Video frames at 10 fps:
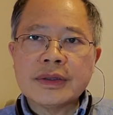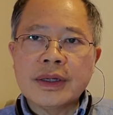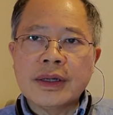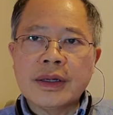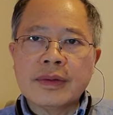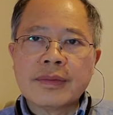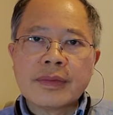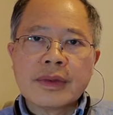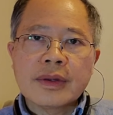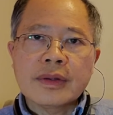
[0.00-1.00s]

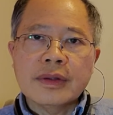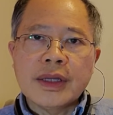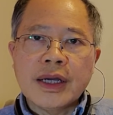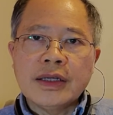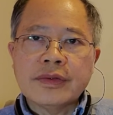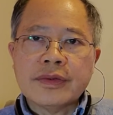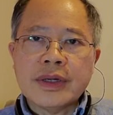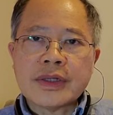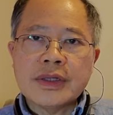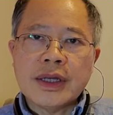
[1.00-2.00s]
the line of
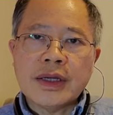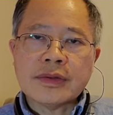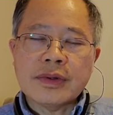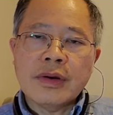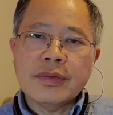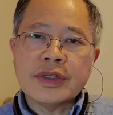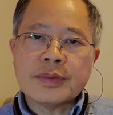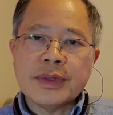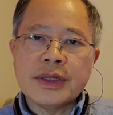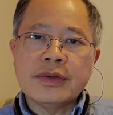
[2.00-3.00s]
question had always
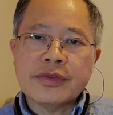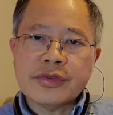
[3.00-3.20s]
been